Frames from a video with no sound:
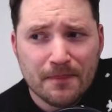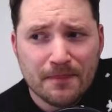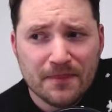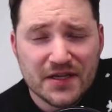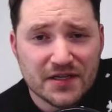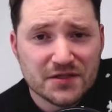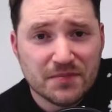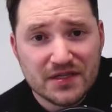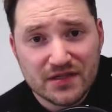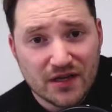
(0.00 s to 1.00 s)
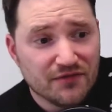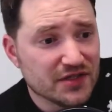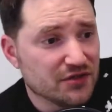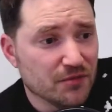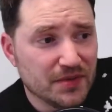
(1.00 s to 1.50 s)
the year's been tough.
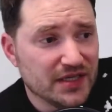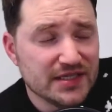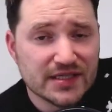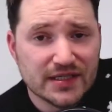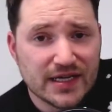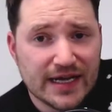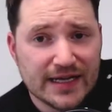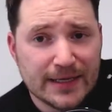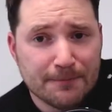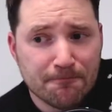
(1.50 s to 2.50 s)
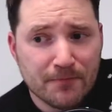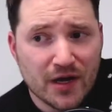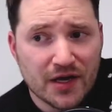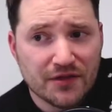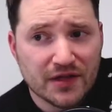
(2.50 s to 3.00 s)
It's not been easy.
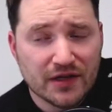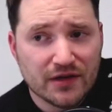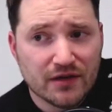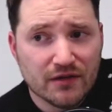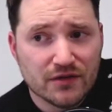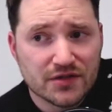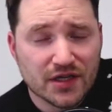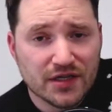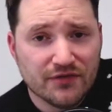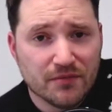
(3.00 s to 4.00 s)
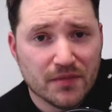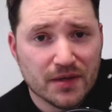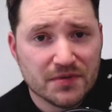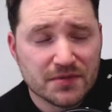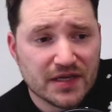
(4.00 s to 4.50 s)
I think certainly from my
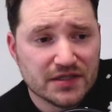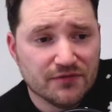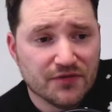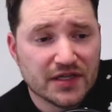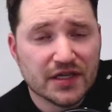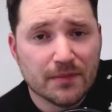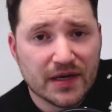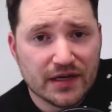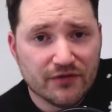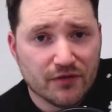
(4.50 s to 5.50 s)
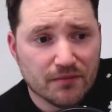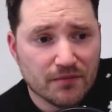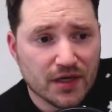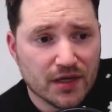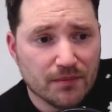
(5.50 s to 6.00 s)
perspective, thinking about it
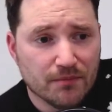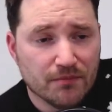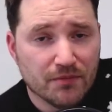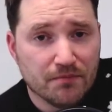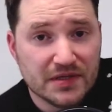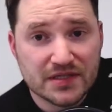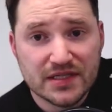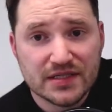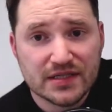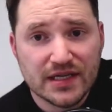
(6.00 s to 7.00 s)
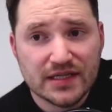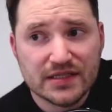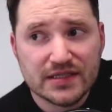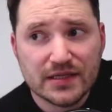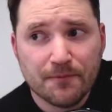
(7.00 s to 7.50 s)
from business, it's